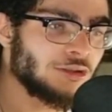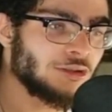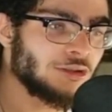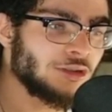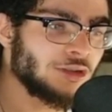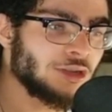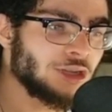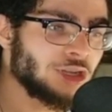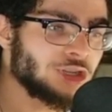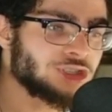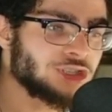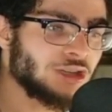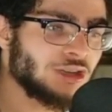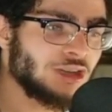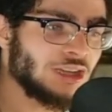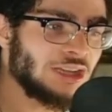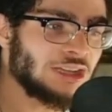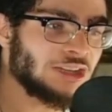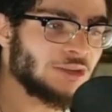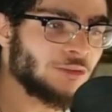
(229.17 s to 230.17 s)
Is she
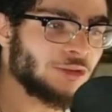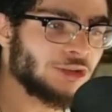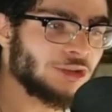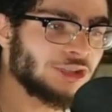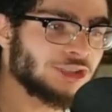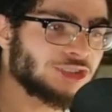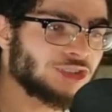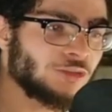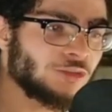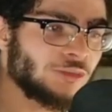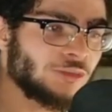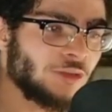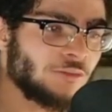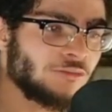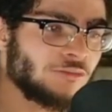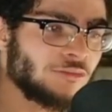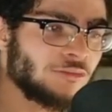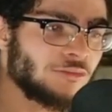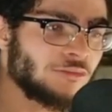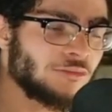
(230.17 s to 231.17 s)
gonna eat them or consume
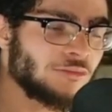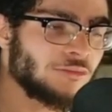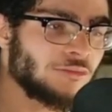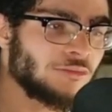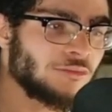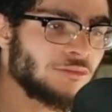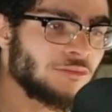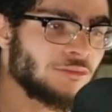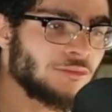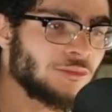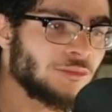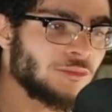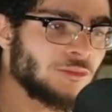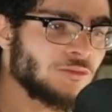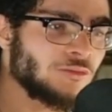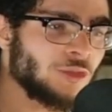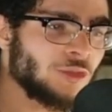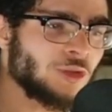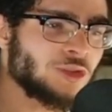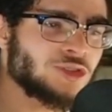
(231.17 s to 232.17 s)
them?
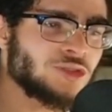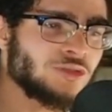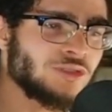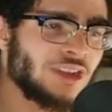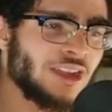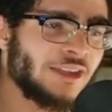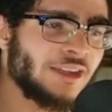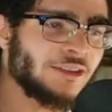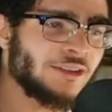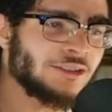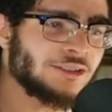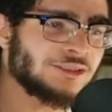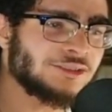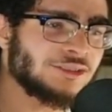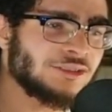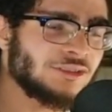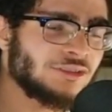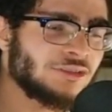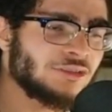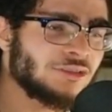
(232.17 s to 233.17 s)
Don't you dare!
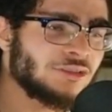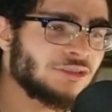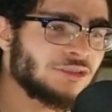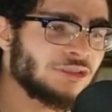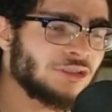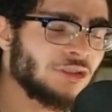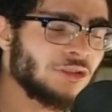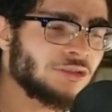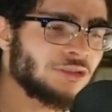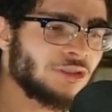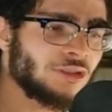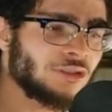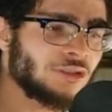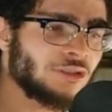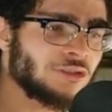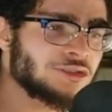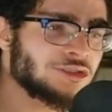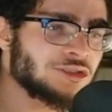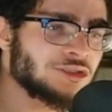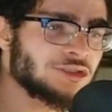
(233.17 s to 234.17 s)

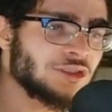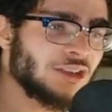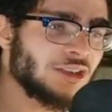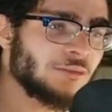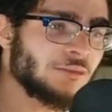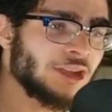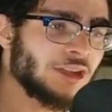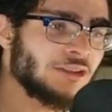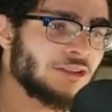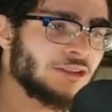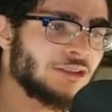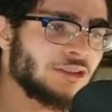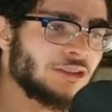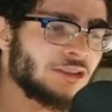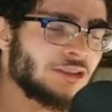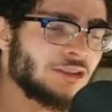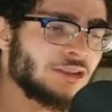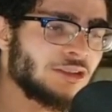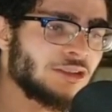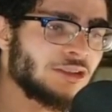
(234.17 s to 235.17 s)
Don't you dare, man.
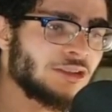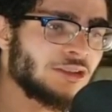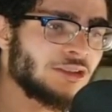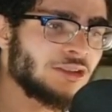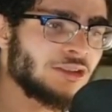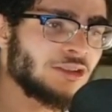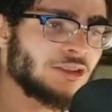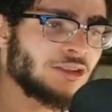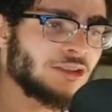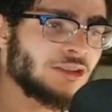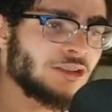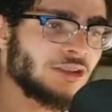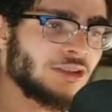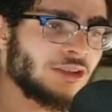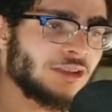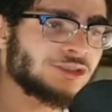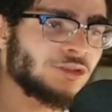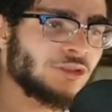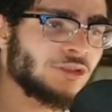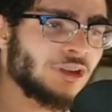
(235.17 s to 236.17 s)

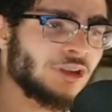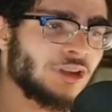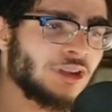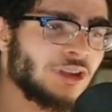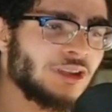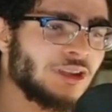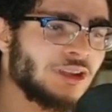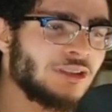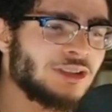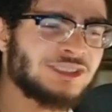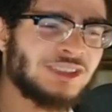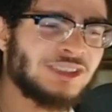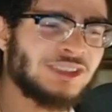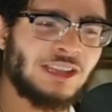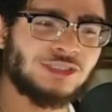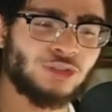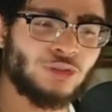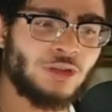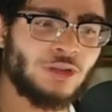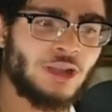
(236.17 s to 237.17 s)
Asura. Did she say
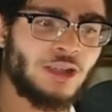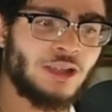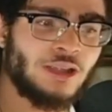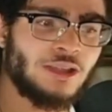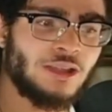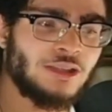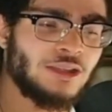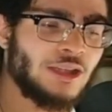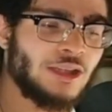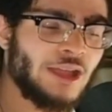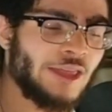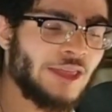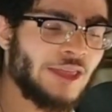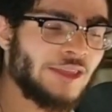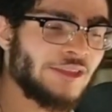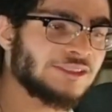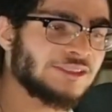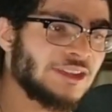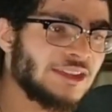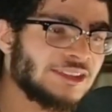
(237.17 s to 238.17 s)
Asura? I
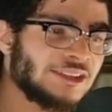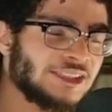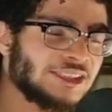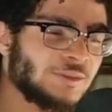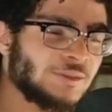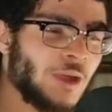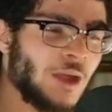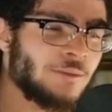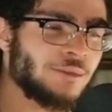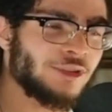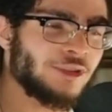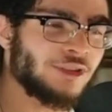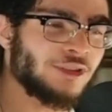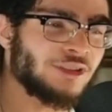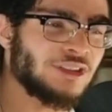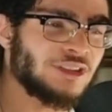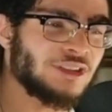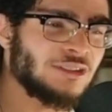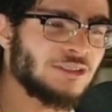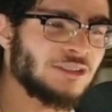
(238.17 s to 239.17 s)
think that's a popular
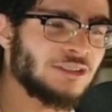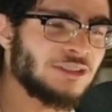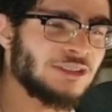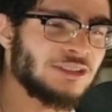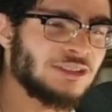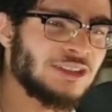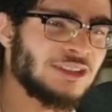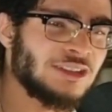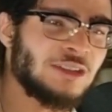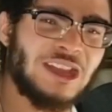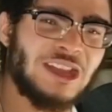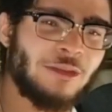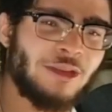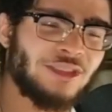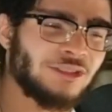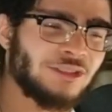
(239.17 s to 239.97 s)
demon name. I think,